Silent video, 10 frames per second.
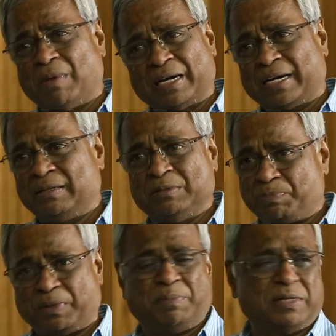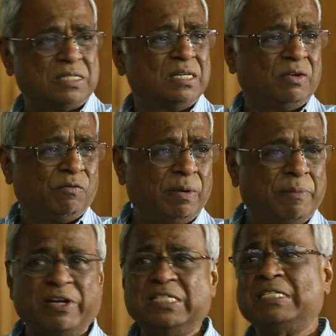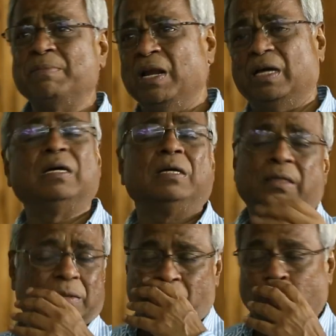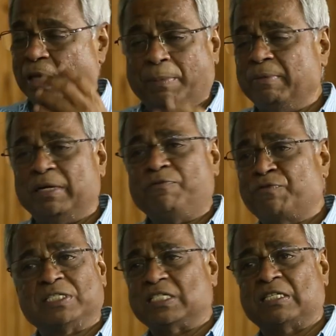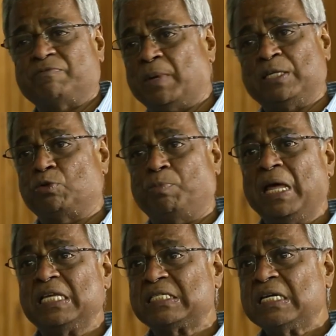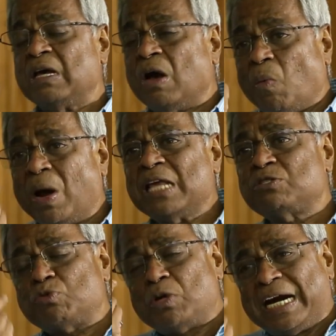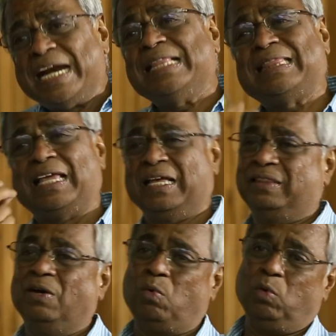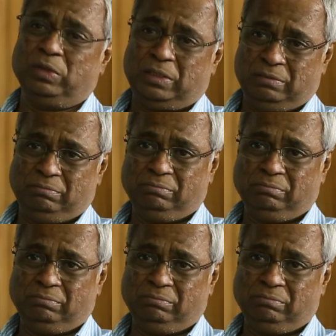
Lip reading: market, this pretty much will be very similar, though there may be differences in place to place, one has to rethink the whole thing,